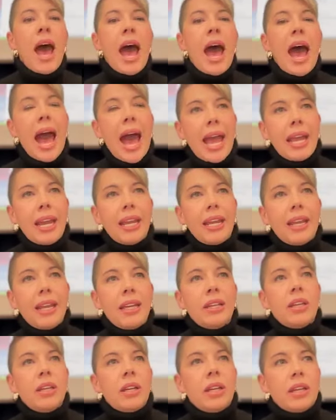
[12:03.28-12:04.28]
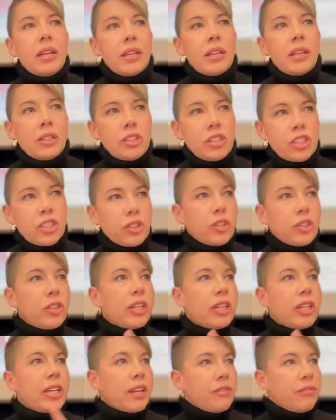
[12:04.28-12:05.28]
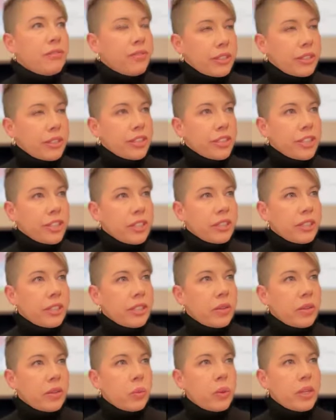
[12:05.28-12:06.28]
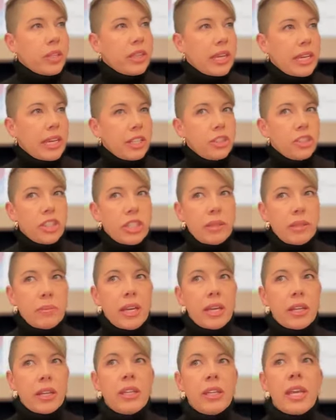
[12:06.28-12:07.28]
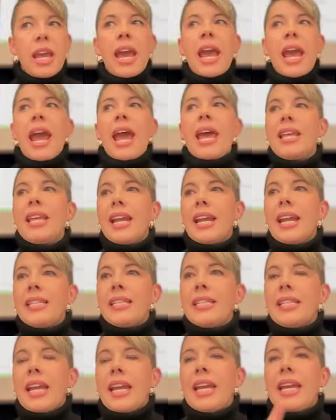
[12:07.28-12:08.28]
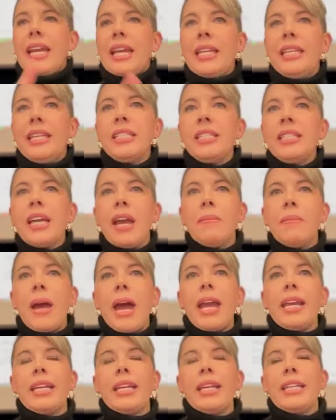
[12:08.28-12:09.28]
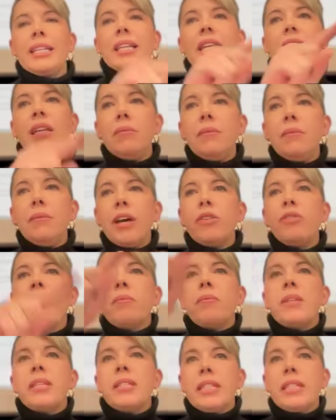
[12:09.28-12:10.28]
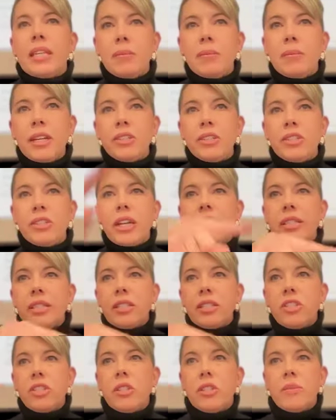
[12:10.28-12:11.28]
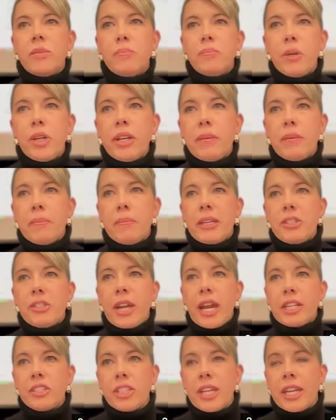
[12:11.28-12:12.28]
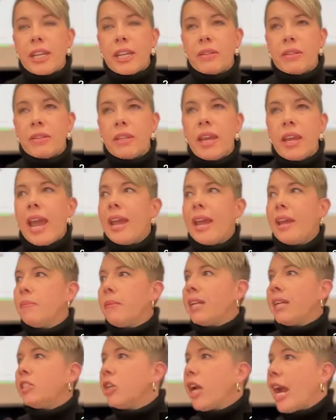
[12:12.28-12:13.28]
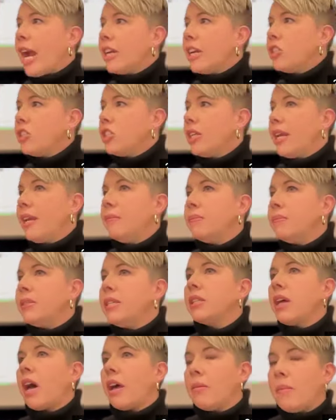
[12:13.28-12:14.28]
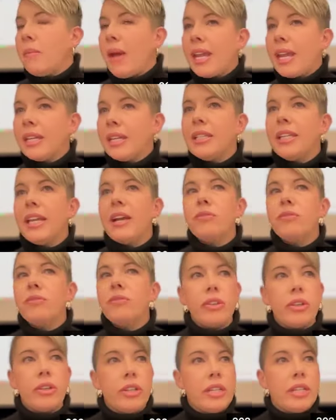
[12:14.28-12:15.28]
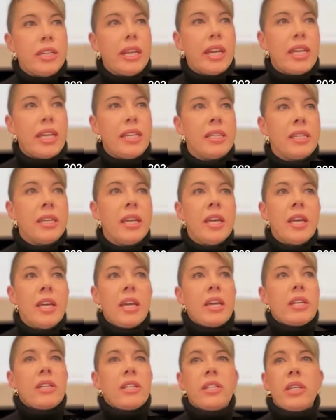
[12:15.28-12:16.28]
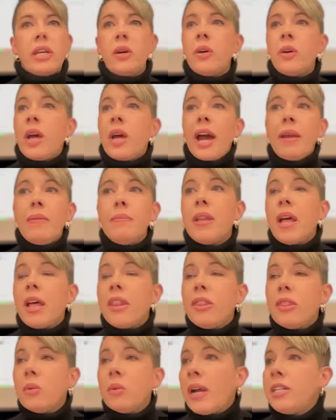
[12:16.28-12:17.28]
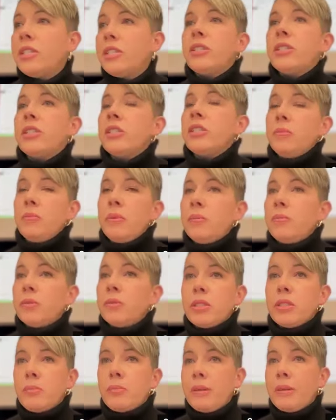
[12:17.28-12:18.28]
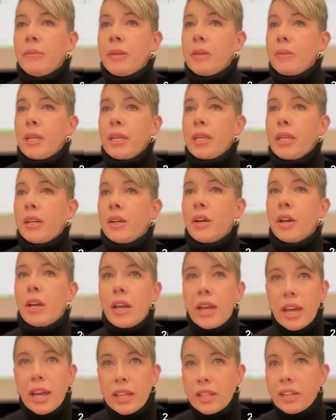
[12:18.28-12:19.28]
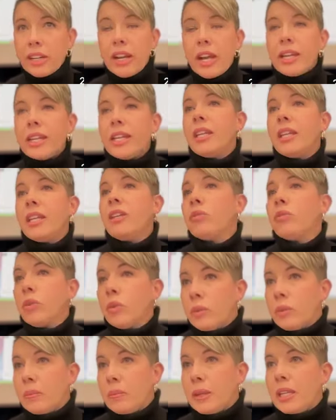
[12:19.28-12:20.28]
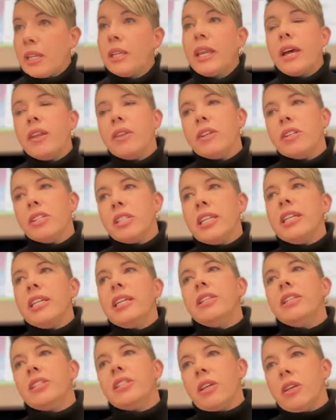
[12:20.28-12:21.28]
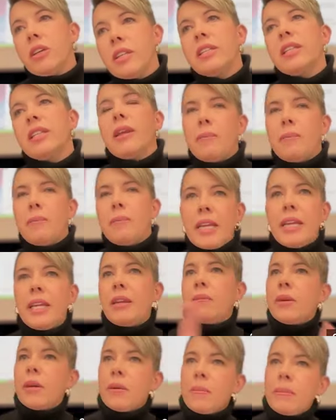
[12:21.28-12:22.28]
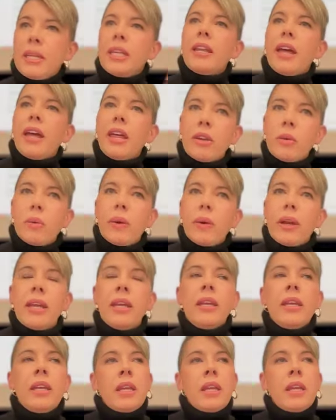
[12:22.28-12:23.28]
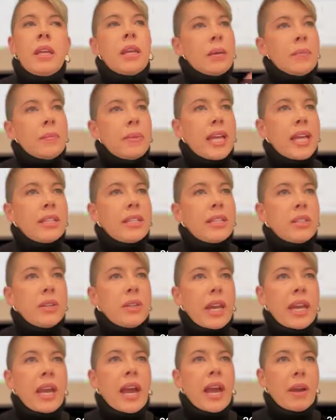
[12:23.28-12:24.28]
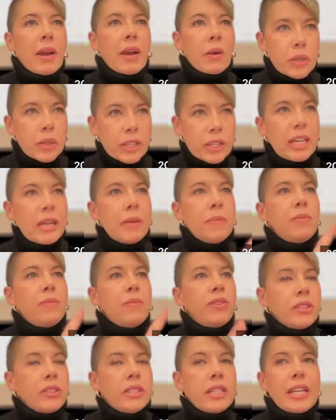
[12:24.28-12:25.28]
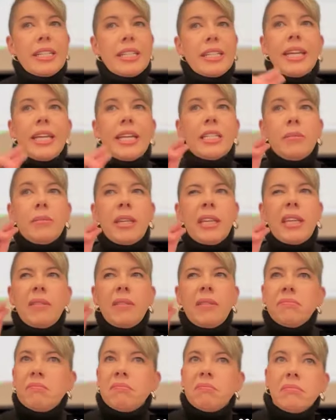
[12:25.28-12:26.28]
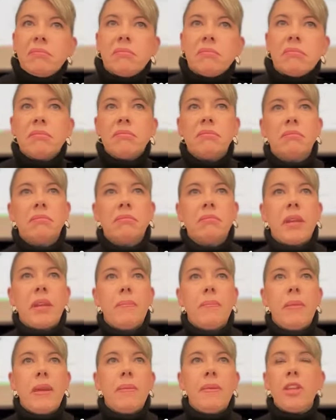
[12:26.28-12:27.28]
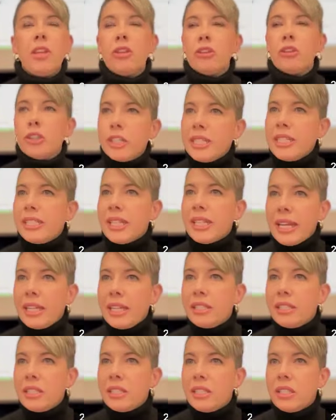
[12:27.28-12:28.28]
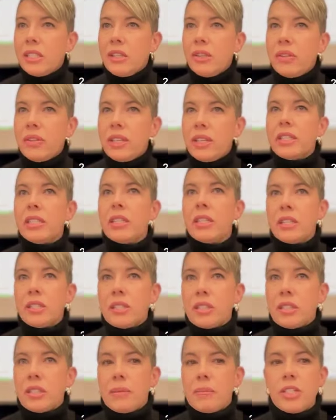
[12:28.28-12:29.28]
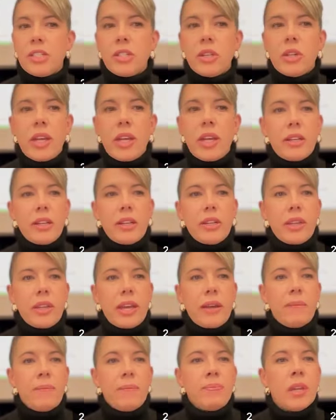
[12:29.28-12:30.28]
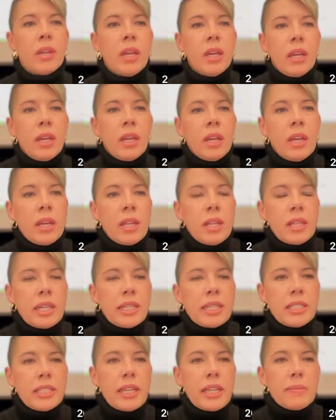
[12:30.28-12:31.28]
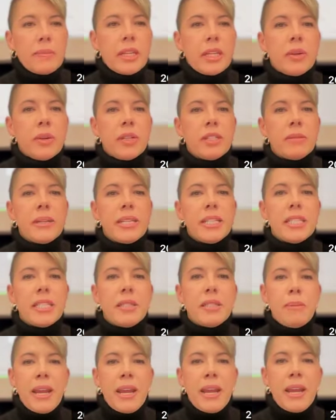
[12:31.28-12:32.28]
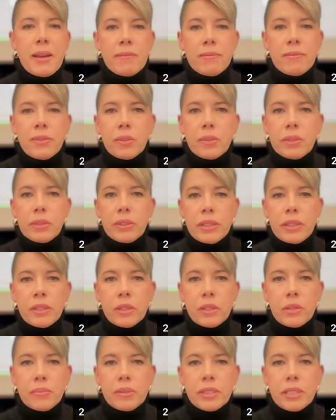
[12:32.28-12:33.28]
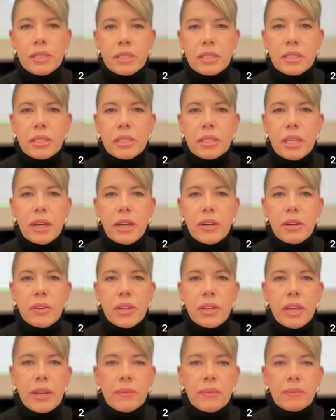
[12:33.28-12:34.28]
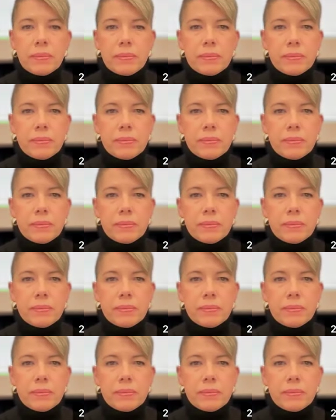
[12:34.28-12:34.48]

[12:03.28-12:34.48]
I create a filter within Gmail. And then I say, anytime I get an email from this email address, put it in my trash can. And my trash empties automatically after 30 days. So I'm none the wiser to people spamming me. They're not getting through to me. Now they're sneaky, so they may email me another way. But that's okay. I will keep filter. It takes me maybe 30 seconds to do this. So let me show you how to do that. Let's see. I'm going to go to my spam folder. Oops. Okay.